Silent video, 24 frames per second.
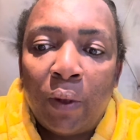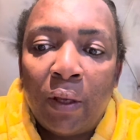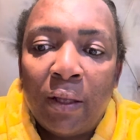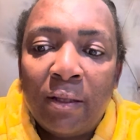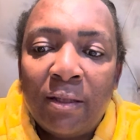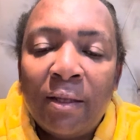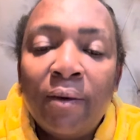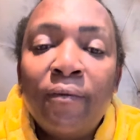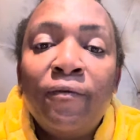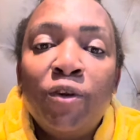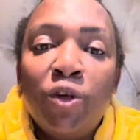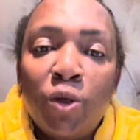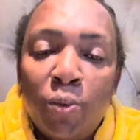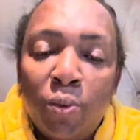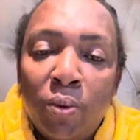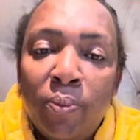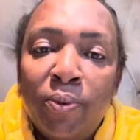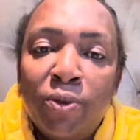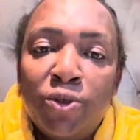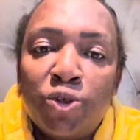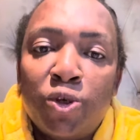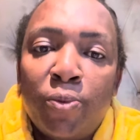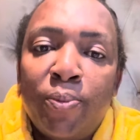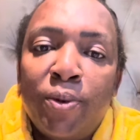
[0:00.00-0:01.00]
the video will
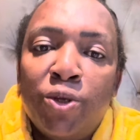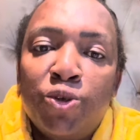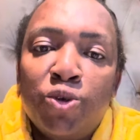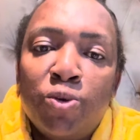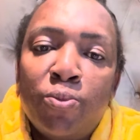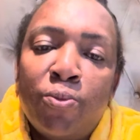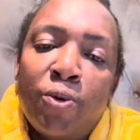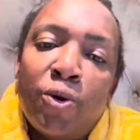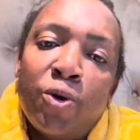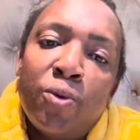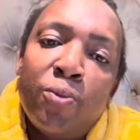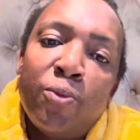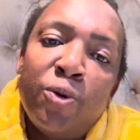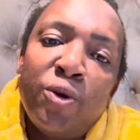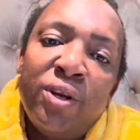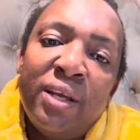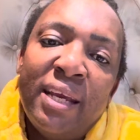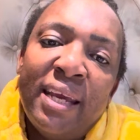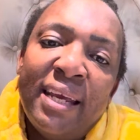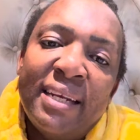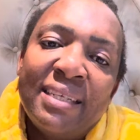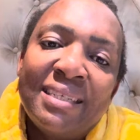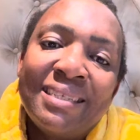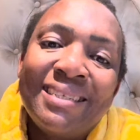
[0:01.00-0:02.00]
be dropping tomorrow morning
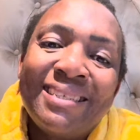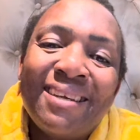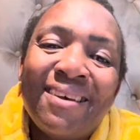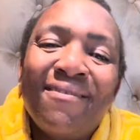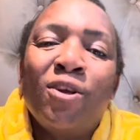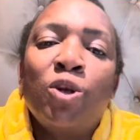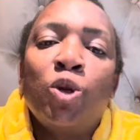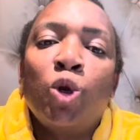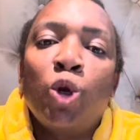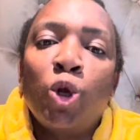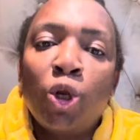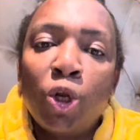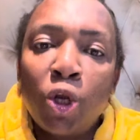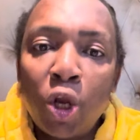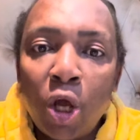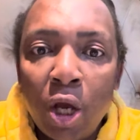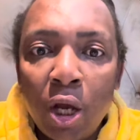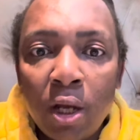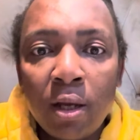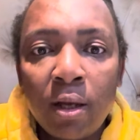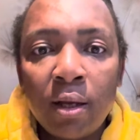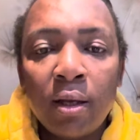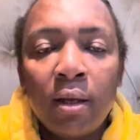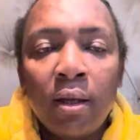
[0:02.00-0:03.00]
at 7
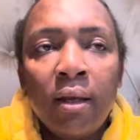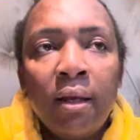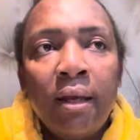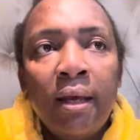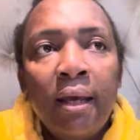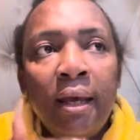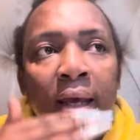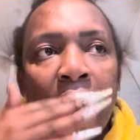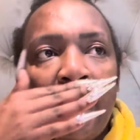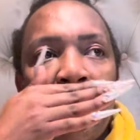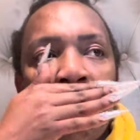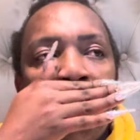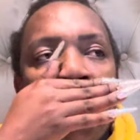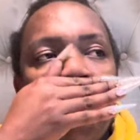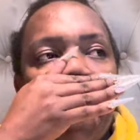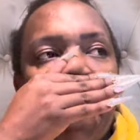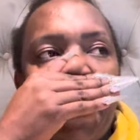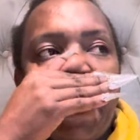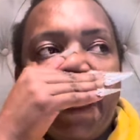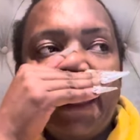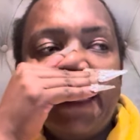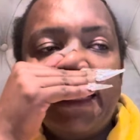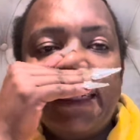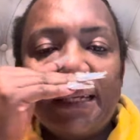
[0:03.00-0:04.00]
o'clock,
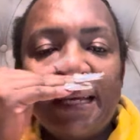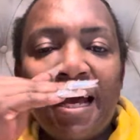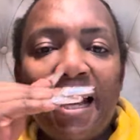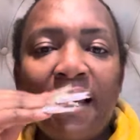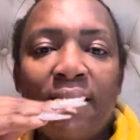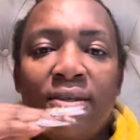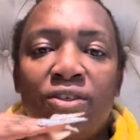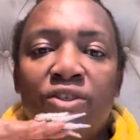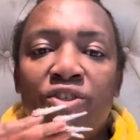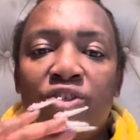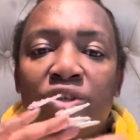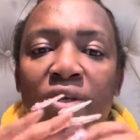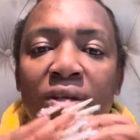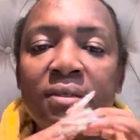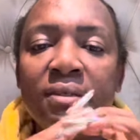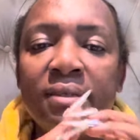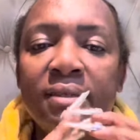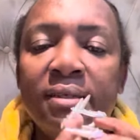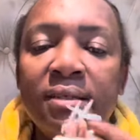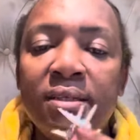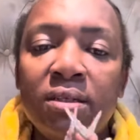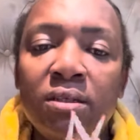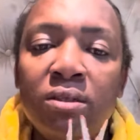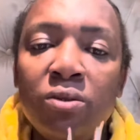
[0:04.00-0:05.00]
and I just
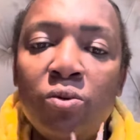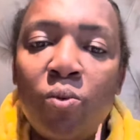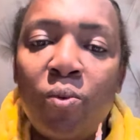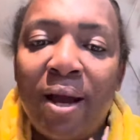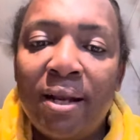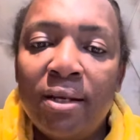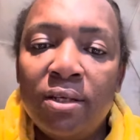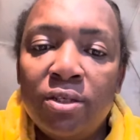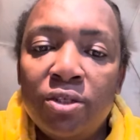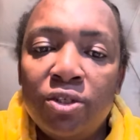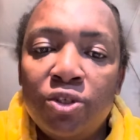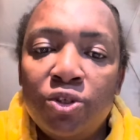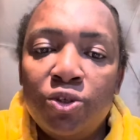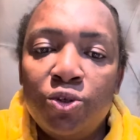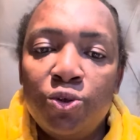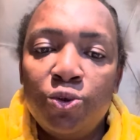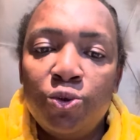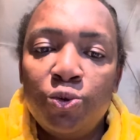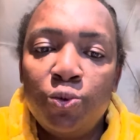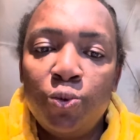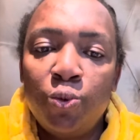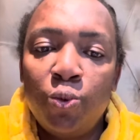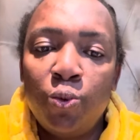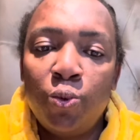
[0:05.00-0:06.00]
still want
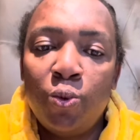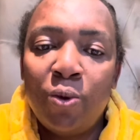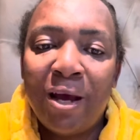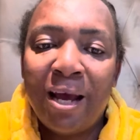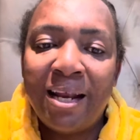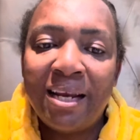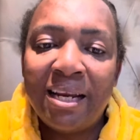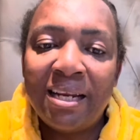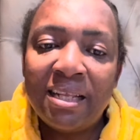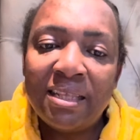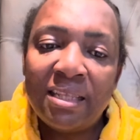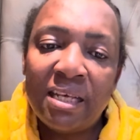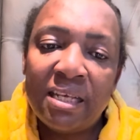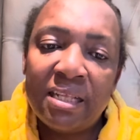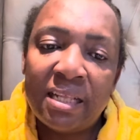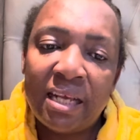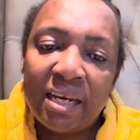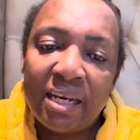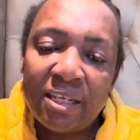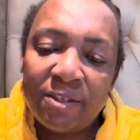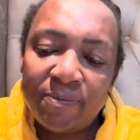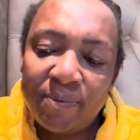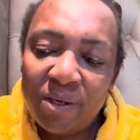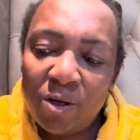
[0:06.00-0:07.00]
to, another thing that
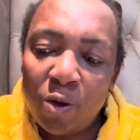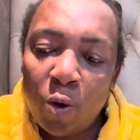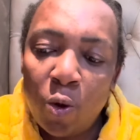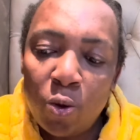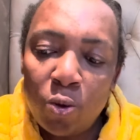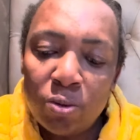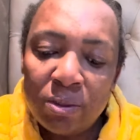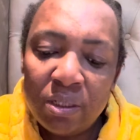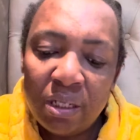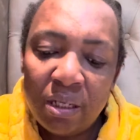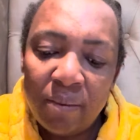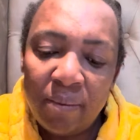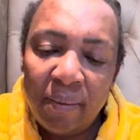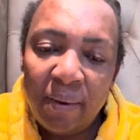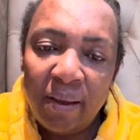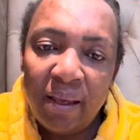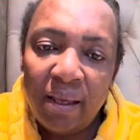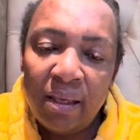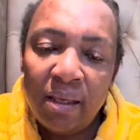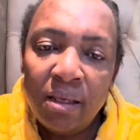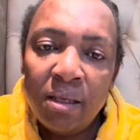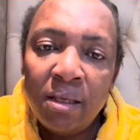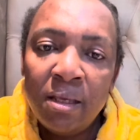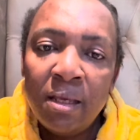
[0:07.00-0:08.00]
has been holding
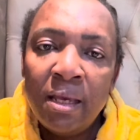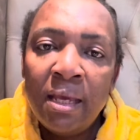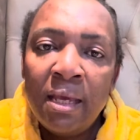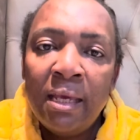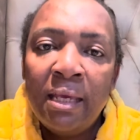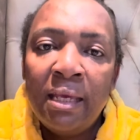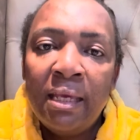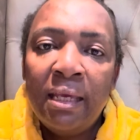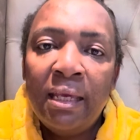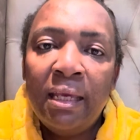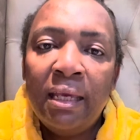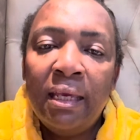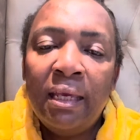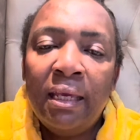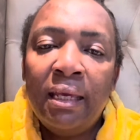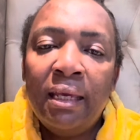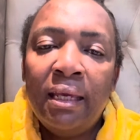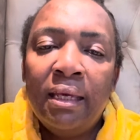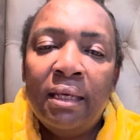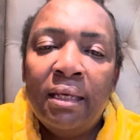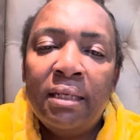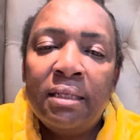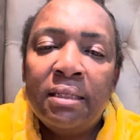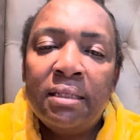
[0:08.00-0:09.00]
me
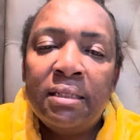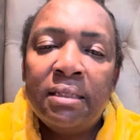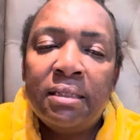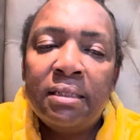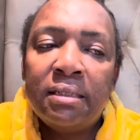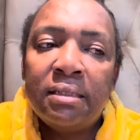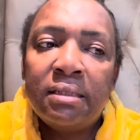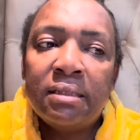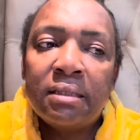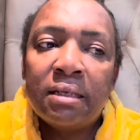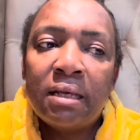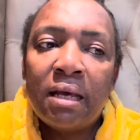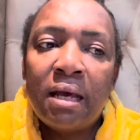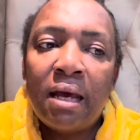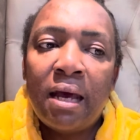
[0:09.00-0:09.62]
is